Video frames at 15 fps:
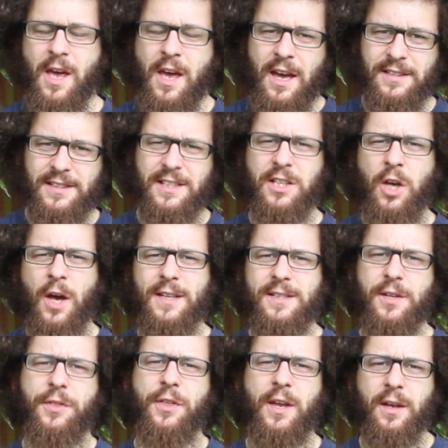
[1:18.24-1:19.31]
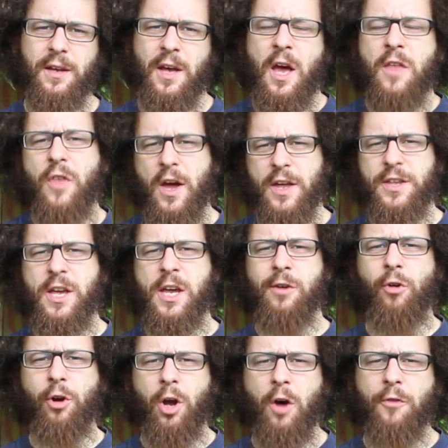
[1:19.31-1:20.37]
It's exciting to think that a year
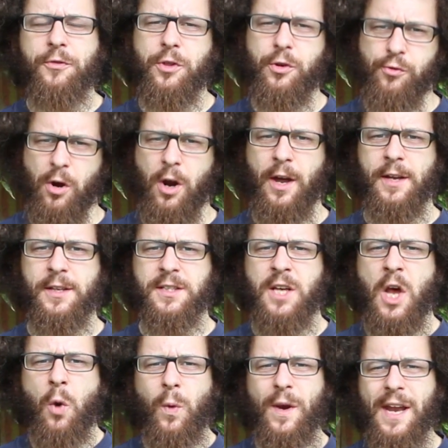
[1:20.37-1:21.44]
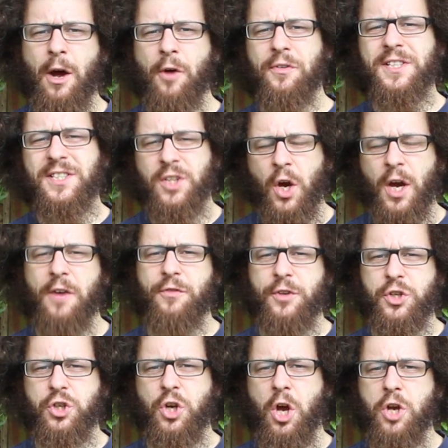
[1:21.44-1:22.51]
on after the riots, we now have a site of the
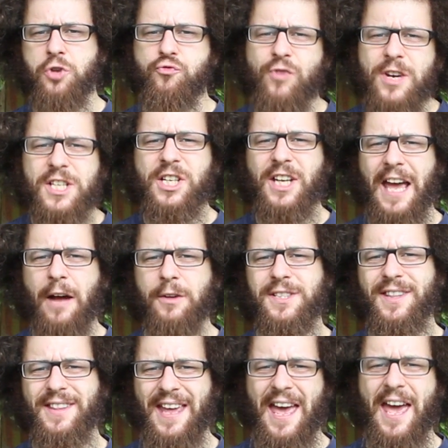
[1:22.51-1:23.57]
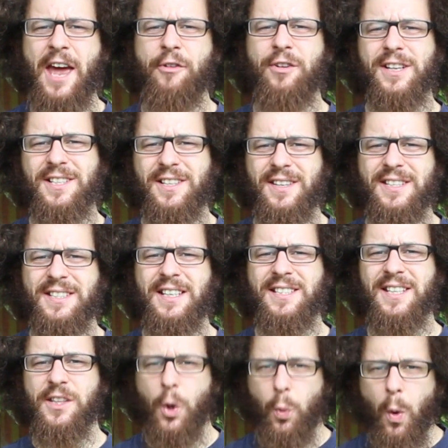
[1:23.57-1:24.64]
church reaching out to the areas of the
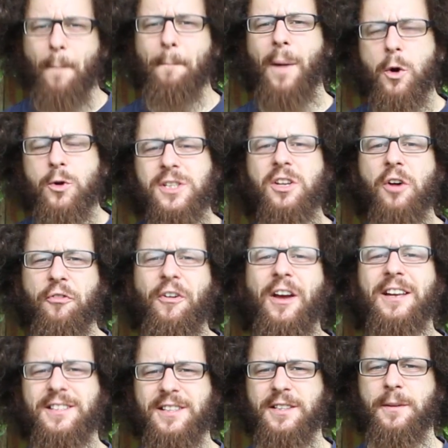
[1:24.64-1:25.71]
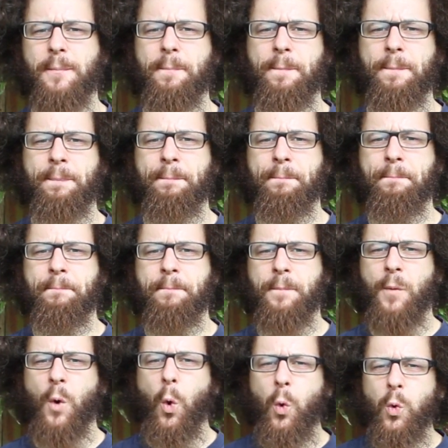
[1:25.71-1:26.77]
city that were most affected.
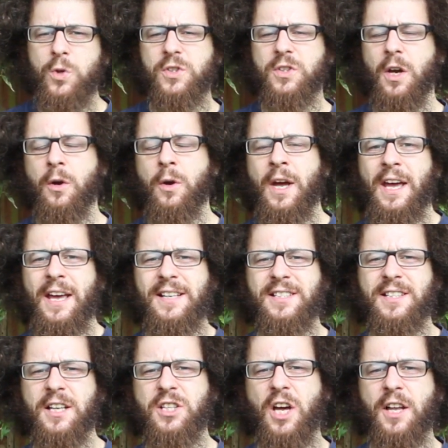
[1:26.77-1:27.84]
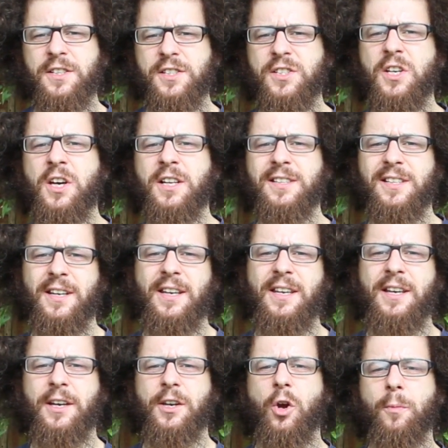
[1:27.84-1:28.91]
Also, in such uncertain
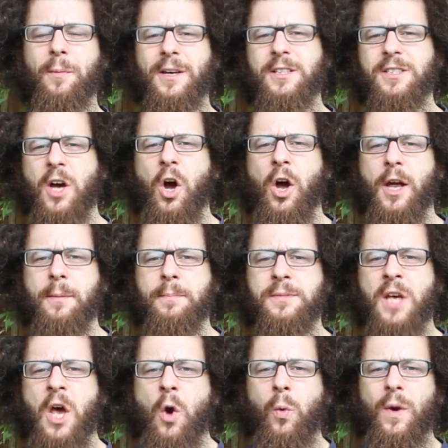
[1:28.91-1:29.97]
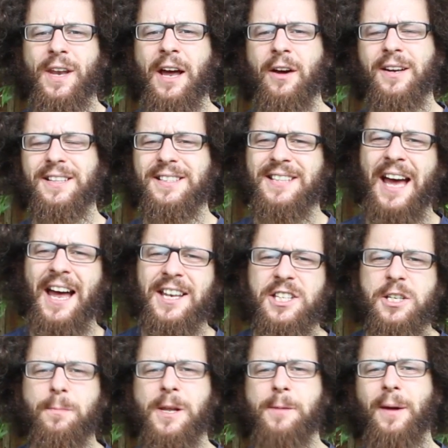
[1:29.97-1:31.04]
economic times, we now can
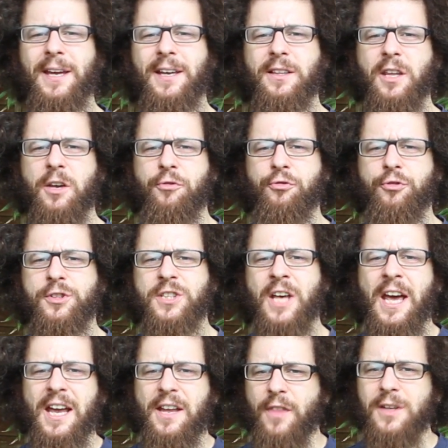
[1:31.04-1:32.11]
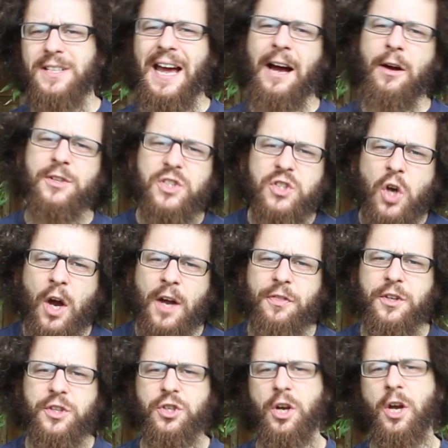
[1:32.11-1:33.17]
tangibly make a difference in those outside
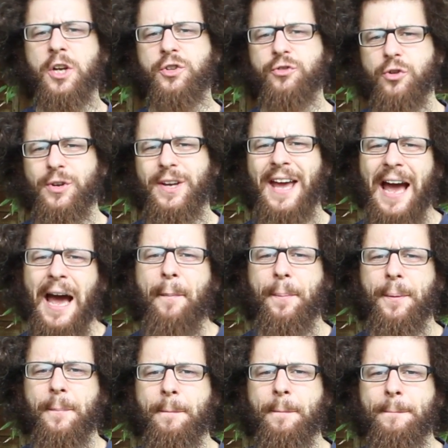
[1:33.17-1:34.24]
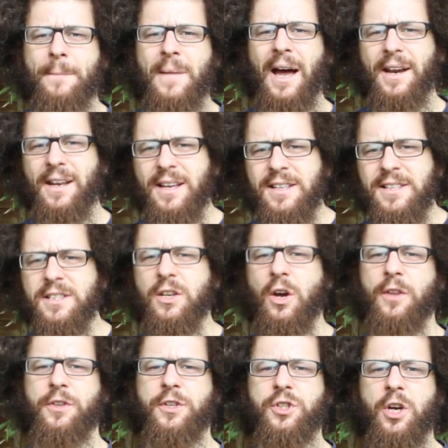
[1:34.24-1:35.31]
the church through CAP, and
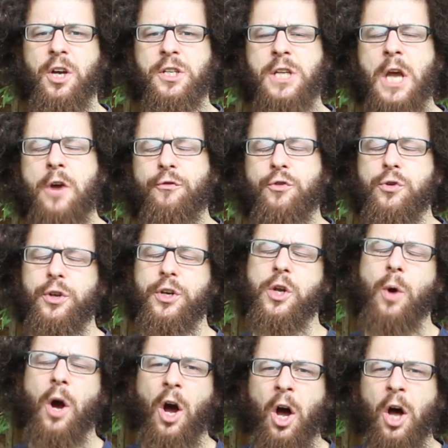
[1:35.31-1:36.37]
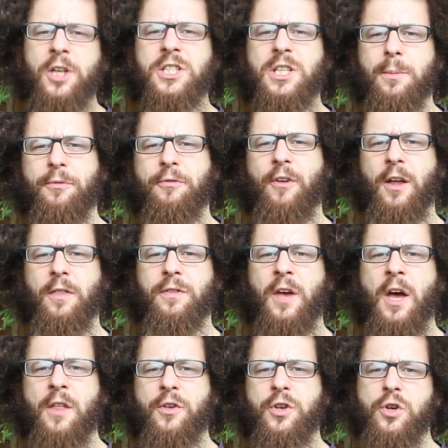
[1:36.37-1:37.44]
inside the church through the new hardship fund
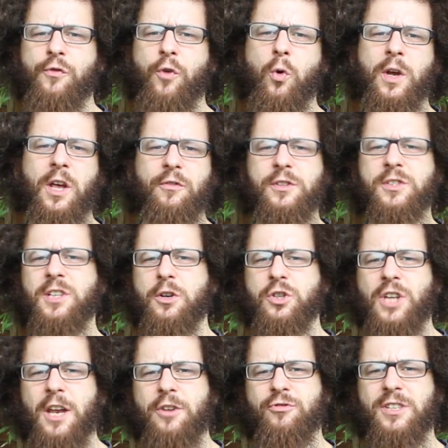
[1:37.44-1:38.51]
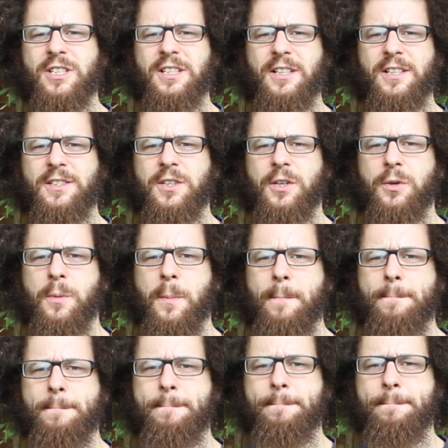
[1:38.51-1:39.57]
that you've all given so generously to.
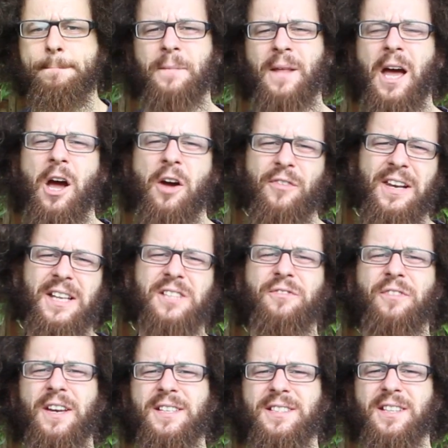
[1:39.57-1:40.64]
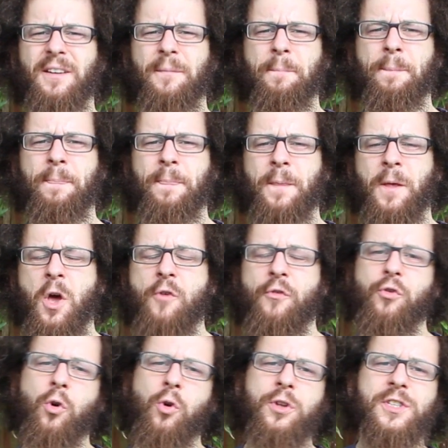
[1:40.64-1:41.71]
However, let's face it,
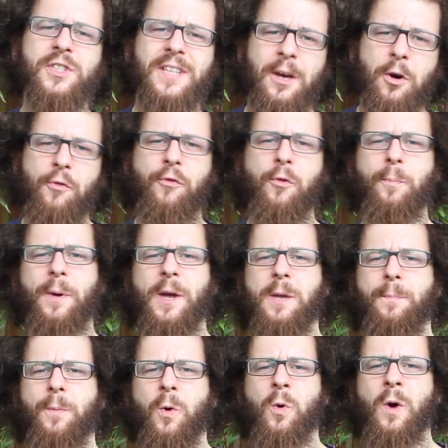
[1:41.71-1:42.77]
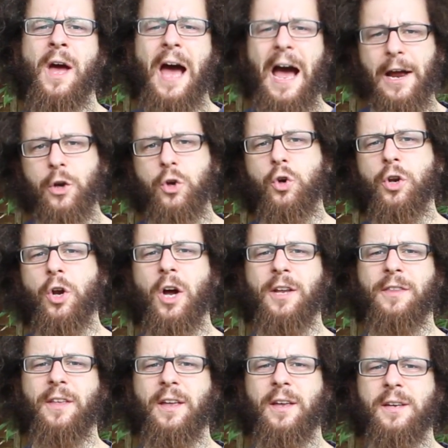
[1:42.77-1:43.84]
for all the skillful people and good
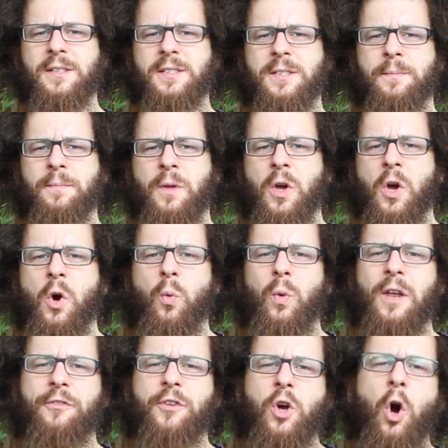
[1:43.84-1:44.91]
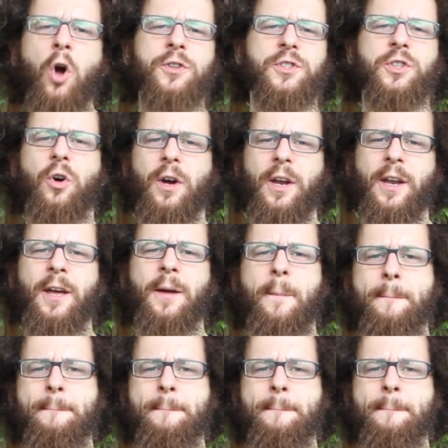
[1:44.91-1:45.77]
ideas, well, if God's not in it,